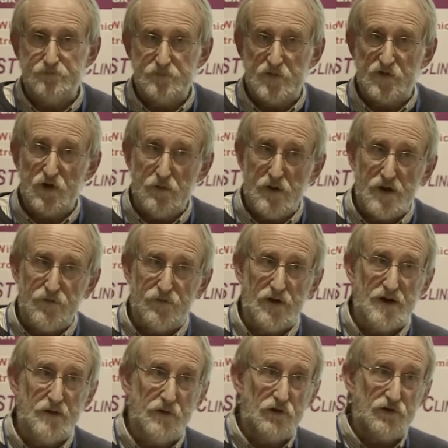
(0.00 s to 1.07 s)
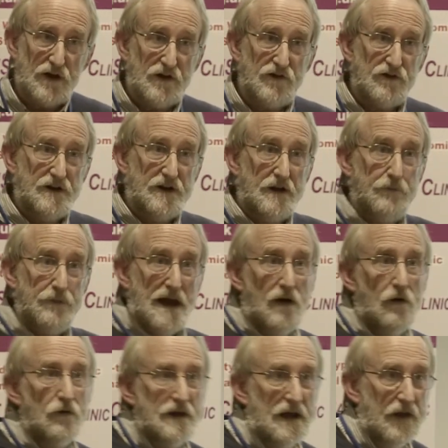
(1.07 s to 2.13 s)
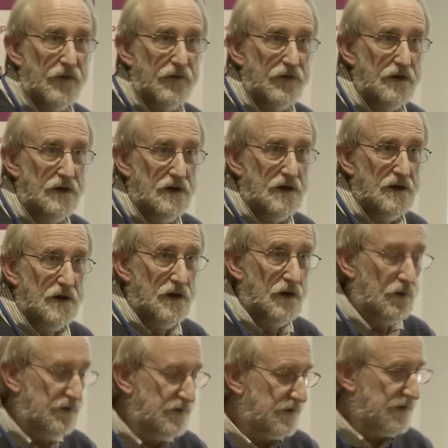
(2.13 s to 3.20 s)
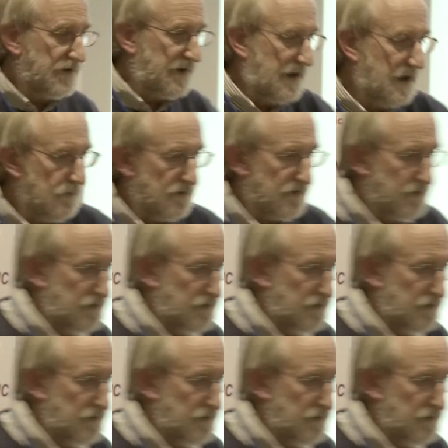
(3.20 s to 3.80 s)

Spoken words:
So you might find a mutation in the bowel cancer, which is the same as the